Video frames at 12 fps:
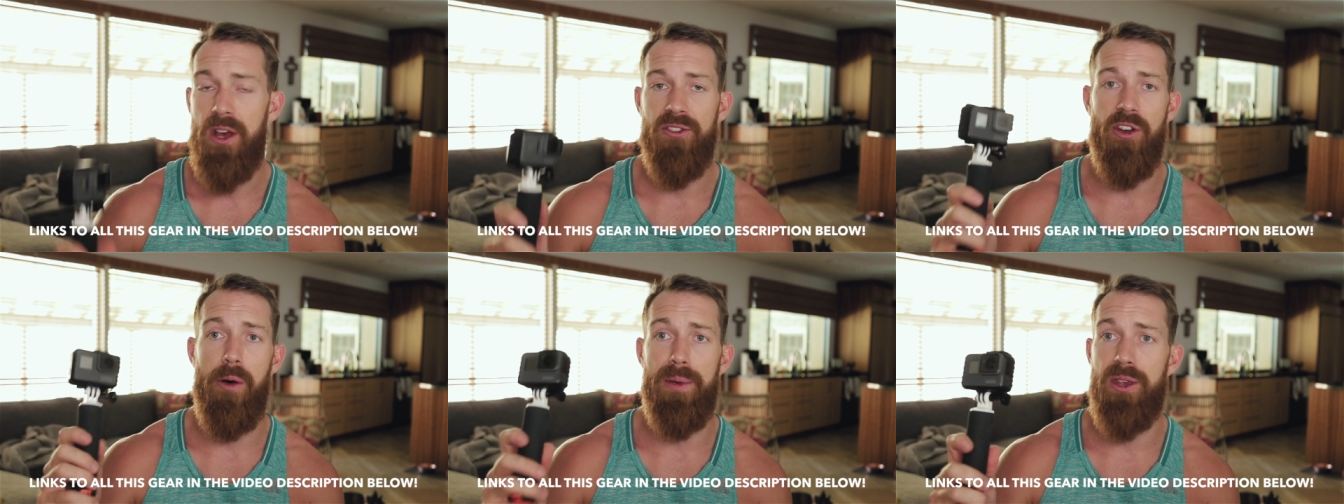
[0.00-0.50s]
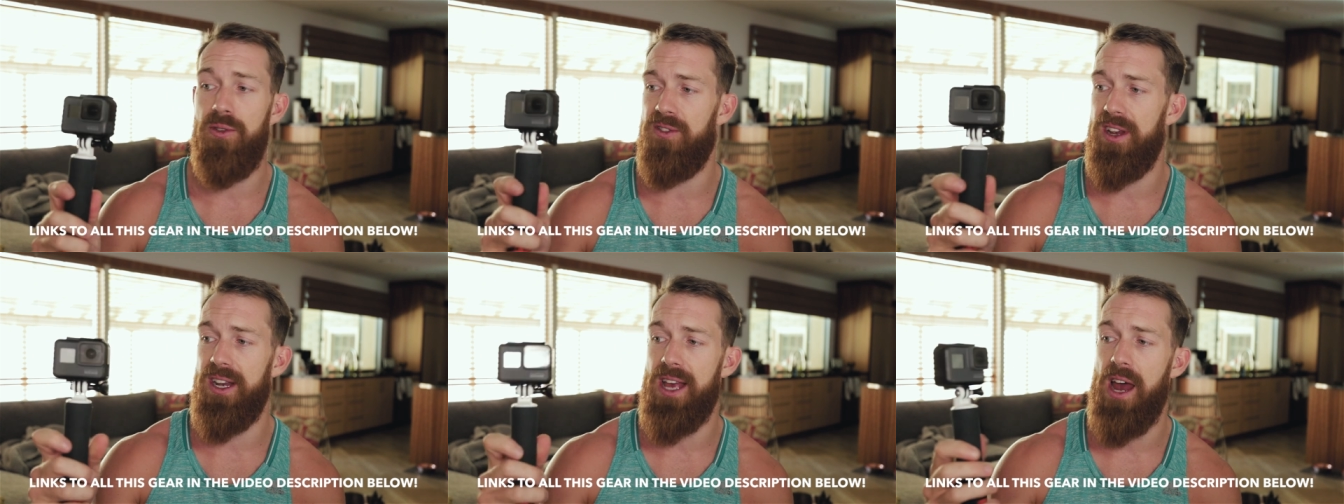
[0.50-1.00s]
So I'll be
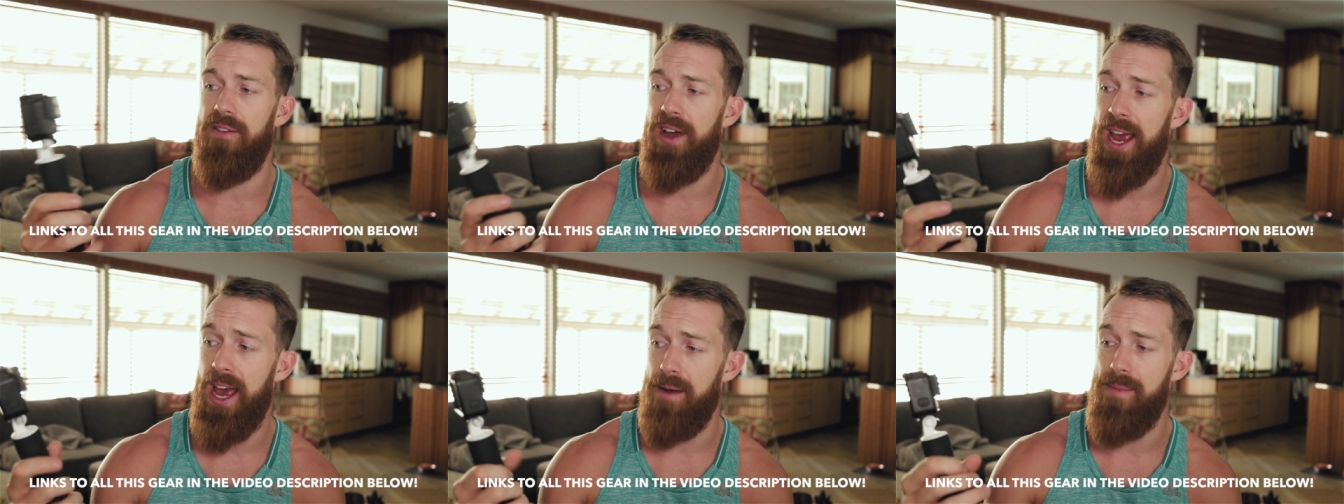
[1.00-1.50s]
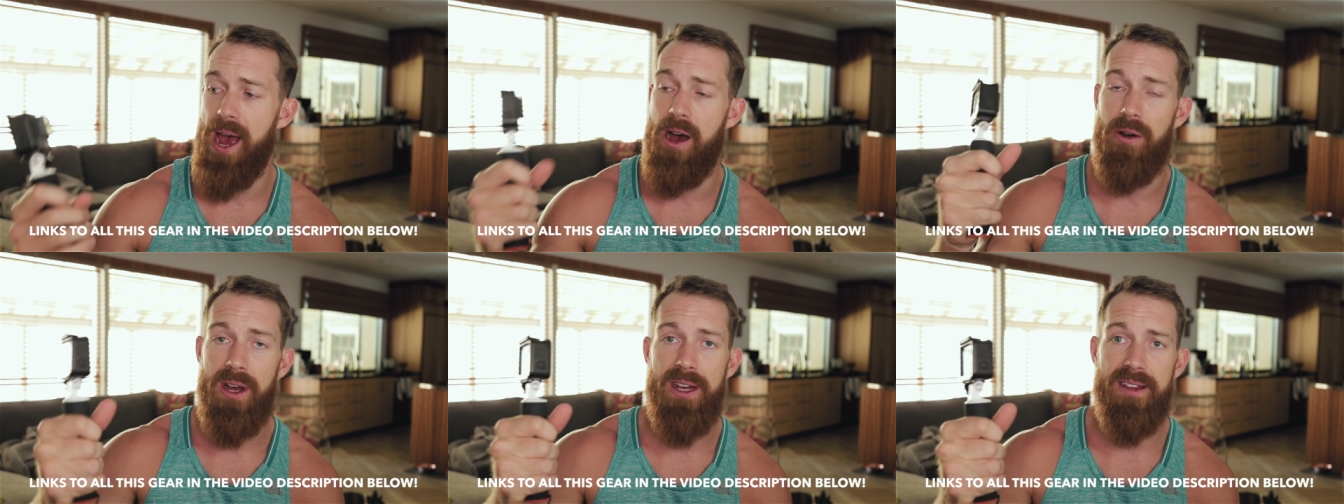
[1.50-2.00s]
using kind of a head
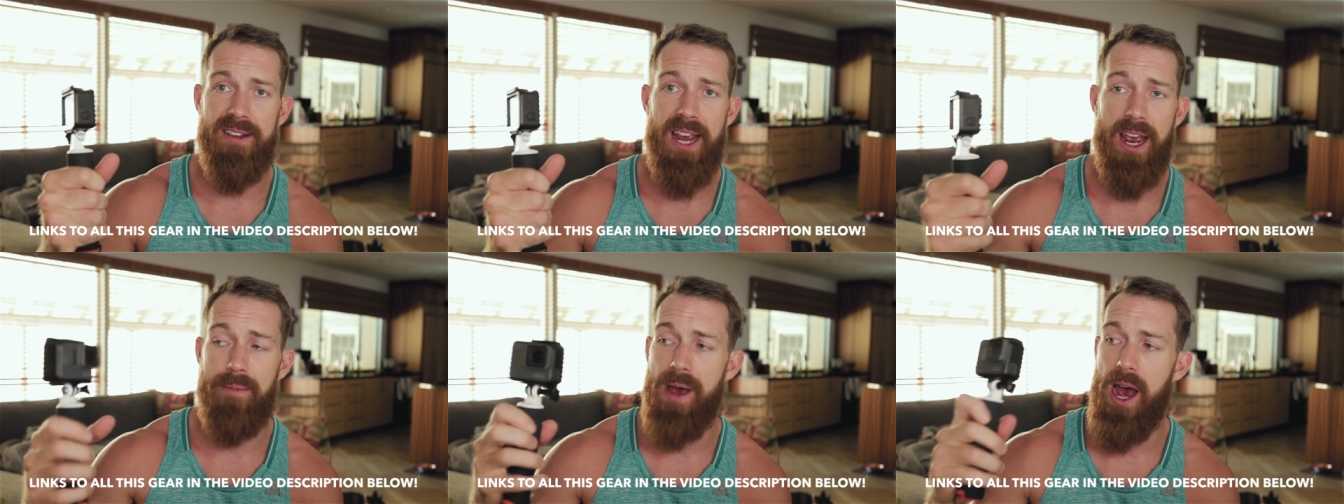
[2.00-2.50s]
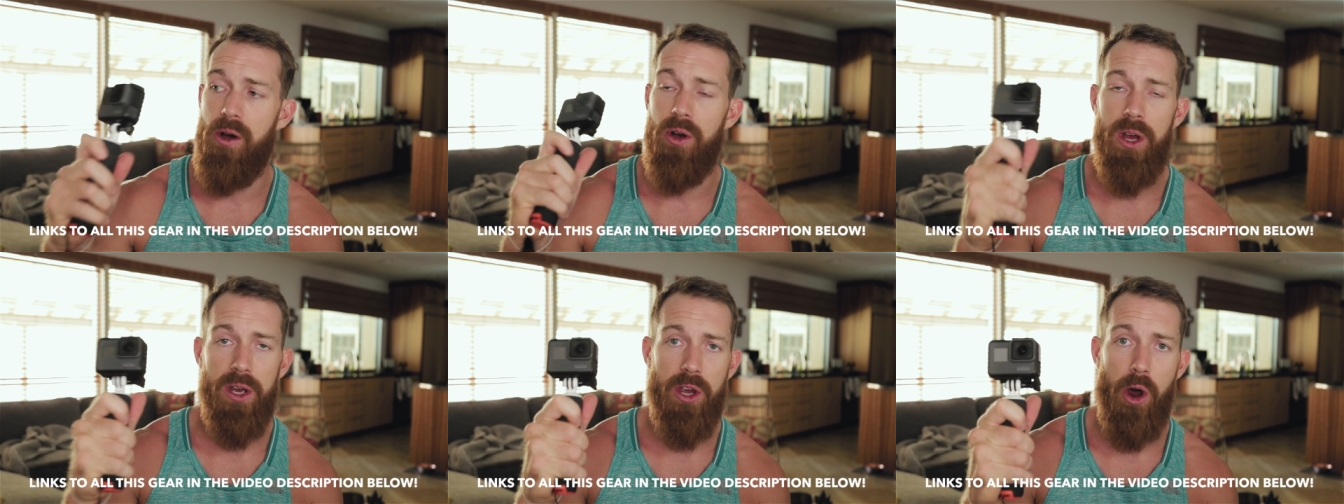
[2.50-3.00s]
mount, this hand mount,
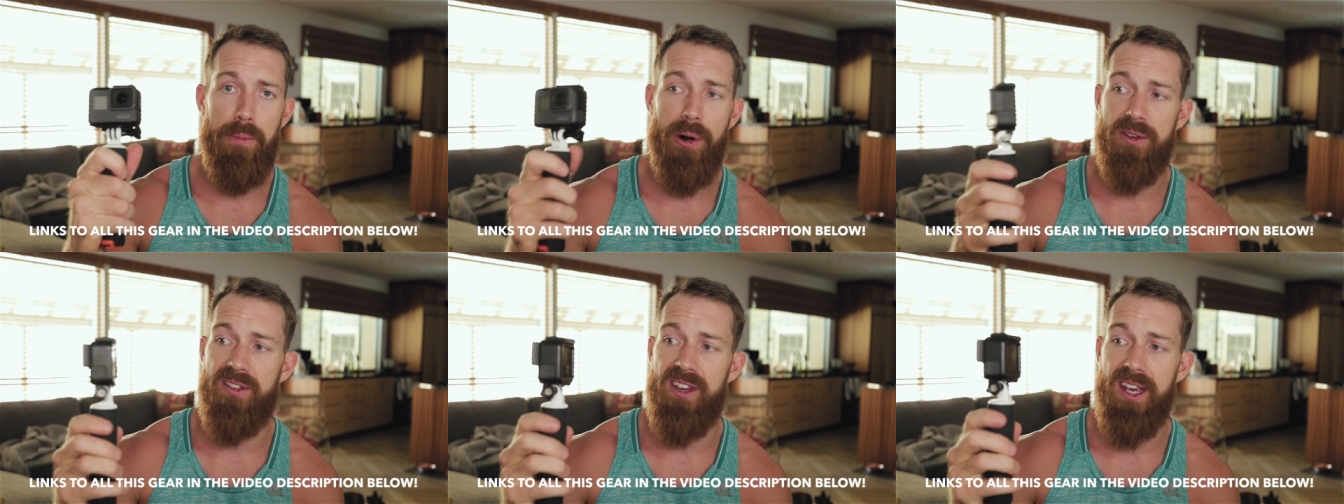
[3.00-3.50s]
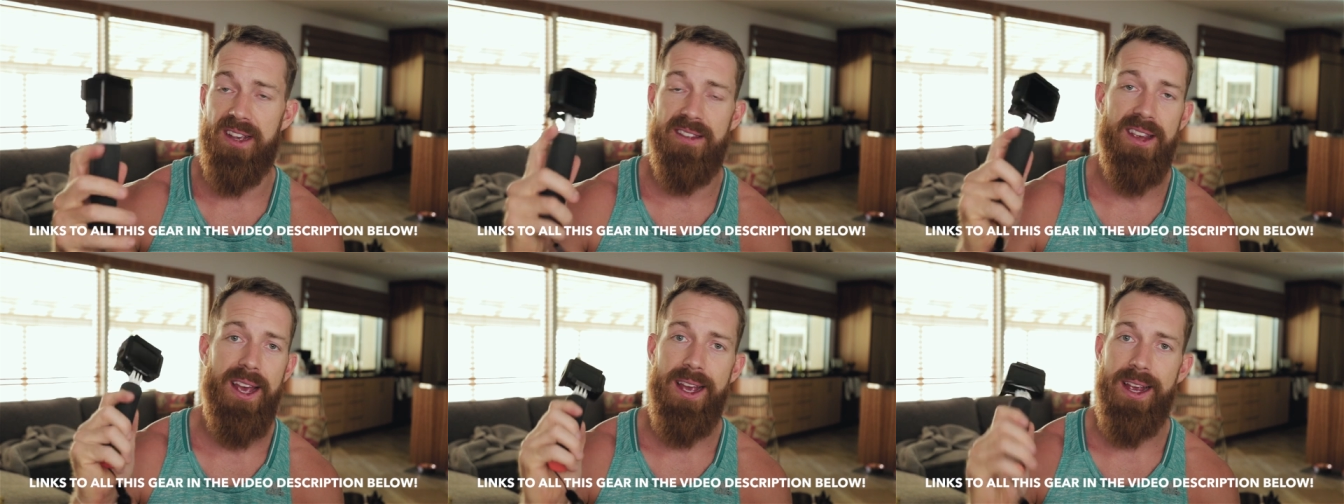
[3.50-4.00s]
GoPro 6,